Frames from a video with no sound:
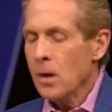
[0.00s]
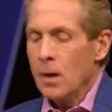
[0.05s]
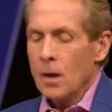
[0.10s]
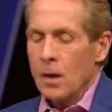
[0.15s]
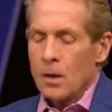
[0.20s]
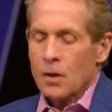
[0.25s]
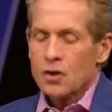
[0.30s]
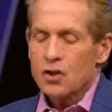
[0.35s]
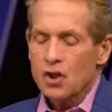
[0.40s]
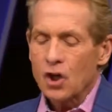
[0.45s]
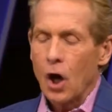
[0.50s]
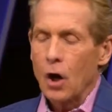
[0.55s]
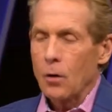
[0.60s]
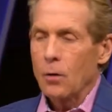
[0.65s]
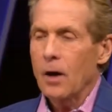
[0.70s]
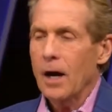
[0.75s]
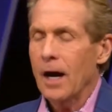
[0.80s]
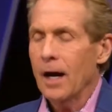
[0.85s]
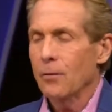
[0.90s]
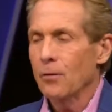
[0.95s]
So
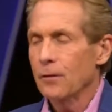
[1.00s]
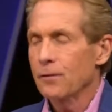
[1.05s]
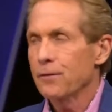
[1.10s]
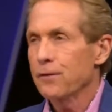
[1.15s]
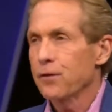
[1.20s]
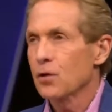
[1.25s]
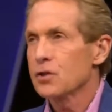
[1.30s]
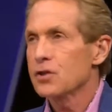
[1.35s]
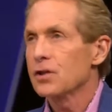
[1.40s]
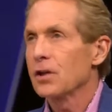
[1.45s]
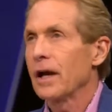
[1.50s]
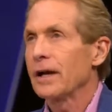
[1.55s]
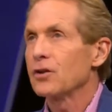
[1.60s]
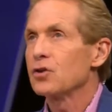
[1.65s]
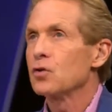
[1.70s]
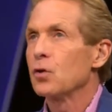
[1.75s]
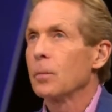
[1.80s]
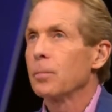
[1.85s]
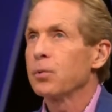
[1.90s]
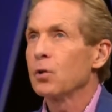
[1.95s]
I would first like
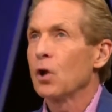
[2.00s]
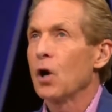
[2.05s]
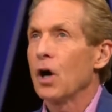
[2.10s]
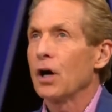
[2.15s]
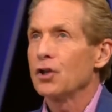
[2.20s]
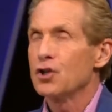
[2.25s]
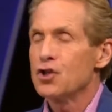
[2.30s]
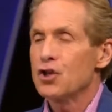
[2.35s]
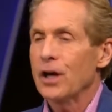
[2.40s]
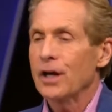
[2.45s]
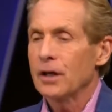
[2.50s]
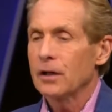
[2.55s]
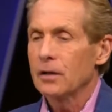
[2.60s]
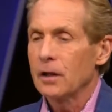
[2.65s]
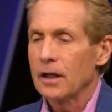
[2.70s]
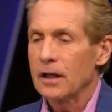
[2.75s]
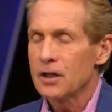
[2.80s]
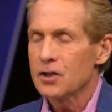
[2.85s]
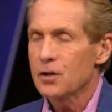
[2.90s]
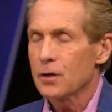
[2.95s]
to applaud Jay
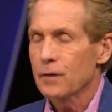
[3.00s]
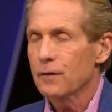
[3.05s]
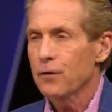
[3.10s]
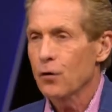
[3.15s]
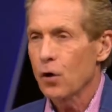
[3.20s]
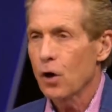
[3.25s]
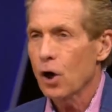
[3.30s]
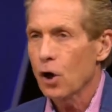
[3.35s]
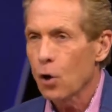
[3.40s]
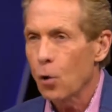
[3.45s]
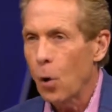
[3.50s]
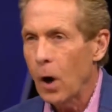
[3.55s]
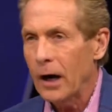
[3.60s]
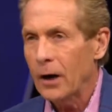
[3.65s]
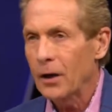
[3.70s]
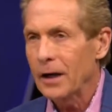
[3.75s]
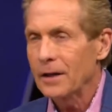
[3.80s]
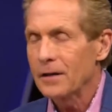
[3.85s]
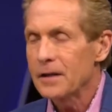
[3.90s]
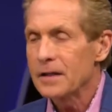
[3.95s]
Glazer for
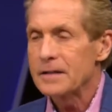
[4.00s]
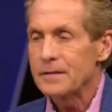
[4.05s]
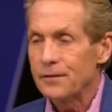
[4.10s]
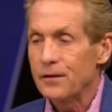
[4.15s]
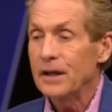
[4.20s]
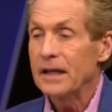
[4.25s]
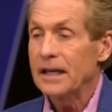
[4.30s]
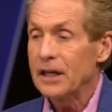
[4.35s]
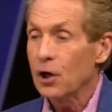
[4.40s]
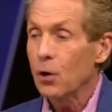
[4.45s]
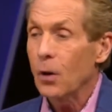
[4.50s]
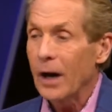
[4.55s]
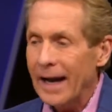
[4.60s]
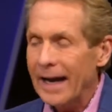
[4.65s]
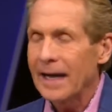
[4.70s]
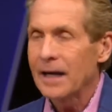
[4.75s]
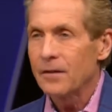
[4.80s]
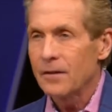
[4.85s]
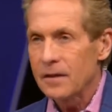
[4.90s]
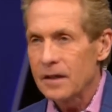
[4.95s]
acquiring this video
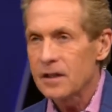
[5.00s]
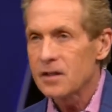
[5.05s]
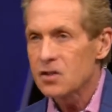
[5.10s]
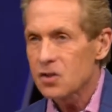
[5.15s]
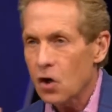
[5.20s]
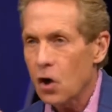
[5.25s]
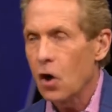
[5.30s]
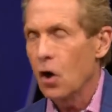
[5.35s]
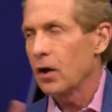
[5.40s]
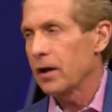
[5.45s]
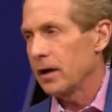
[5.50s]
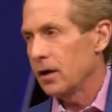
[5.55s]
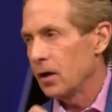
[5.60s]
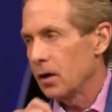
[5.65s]
and this audio.